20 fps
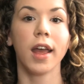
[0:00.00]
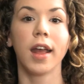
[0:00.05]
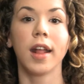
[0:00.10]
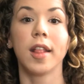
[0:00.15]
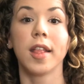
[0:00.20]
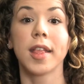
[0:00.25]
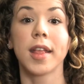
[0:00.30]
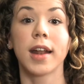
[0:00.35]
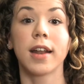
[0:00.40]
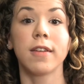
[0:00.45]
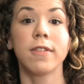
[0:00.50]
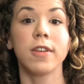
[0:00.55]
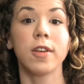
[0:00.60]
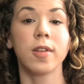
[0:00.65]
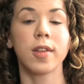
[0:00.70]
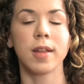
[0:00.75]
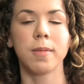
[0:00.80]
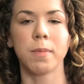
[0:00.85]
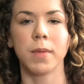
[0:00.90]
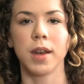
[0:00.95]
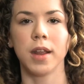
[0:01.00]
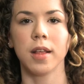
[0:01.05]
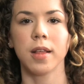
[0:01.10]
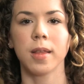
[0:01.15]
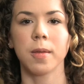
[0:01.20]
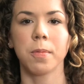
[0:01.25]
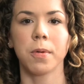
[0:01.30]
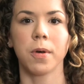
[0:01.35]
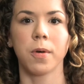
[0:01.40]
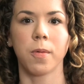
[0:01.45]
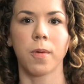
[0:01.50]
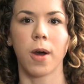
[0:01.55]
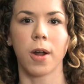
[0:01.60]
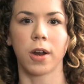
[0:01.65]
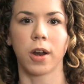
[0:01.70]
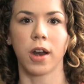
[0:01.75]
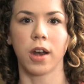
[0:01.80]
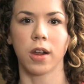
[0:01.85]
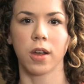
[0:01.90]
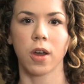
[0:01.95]
Instead of using municipal
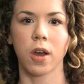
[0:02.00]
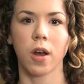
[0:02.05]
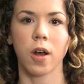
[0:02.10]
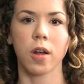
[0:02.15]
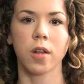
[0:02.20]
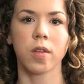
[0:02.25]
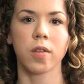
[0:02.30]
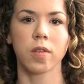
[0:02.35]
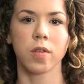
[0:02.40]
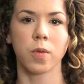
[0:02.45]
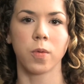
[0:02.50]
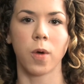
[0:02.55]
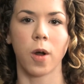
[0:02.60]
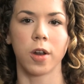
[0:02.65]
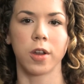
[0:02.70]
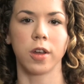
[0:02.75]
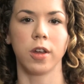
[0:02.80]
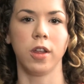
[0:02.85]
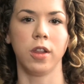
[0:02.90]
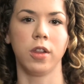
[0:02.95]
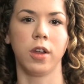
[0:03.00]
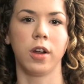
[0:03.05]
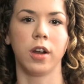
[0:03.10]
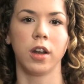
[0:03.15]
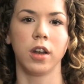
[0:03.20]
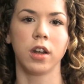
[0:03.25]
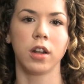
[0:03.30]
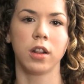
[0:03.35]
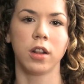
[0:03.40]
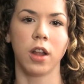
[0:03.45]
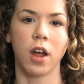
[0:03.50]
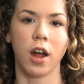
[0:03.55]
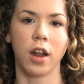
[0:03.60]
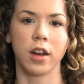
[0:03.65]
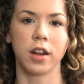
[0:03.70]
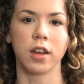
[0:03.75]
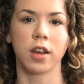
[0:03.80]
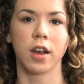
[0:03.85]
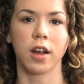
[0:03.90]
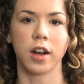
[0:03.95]
water at a cost to water your
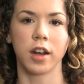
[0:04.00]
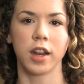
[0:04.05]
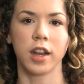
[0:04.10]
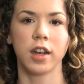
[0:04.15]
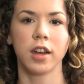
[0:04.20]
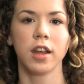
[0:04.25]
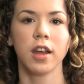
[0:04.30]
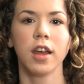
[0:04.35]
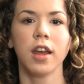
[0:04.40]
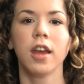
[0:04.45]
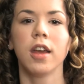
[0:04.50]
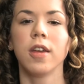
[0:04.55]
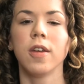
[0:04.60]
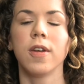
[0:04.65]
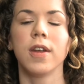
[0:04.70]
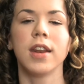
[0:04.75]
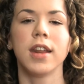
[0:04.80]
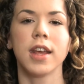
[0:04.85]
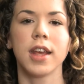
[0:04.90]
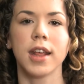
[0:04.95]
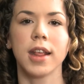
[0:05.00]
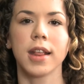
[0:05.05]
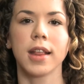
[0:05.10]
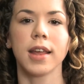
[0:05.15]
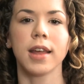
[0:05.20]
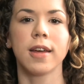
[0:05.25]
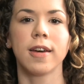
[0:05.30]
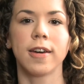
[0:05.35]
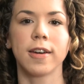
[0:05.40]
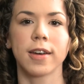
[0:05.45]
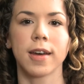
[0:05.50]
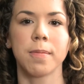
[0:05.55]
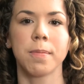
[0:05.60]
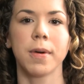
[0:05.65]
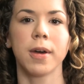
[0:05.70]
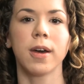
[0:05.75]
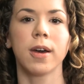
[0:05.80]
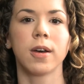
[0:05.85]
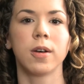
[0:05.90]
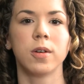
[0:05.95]
lawn and garden, you can easily hook
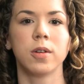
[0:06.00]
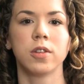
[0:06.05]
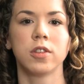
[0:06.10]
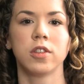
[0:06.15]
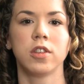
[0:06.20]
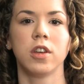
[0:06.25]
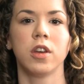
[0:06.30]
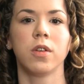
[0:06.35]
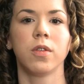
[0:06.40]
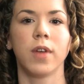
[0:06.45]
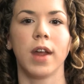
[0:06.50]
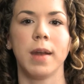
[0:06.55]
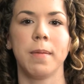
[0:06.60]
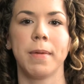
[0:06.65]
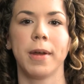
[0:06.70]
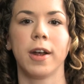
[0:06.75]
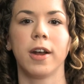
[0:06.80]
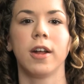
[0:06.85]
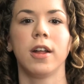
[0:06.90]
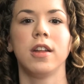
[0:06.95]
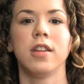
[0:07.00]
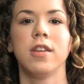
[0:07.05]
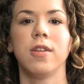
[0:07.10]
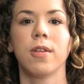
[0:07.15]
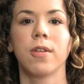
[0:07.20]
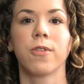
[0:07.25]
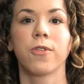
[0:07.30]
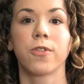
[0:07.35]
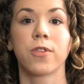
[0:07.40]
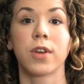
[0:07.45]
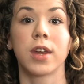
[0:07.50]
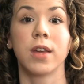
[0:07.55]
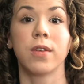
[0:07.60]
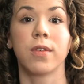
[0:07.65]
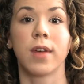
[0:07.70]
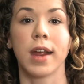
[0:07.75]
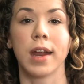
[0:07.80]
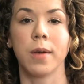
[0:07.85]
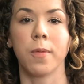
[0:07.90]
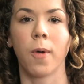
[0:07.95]
up a hose to your rain barrel and use free
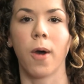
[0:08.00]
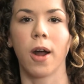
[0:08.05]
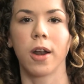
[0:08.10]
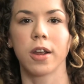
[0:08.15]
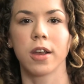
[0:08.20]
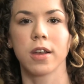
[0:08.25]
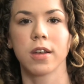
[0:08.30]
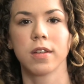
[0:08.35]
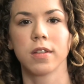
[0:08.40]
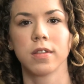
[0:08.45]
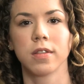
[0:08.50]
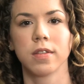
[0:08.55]
rainwater.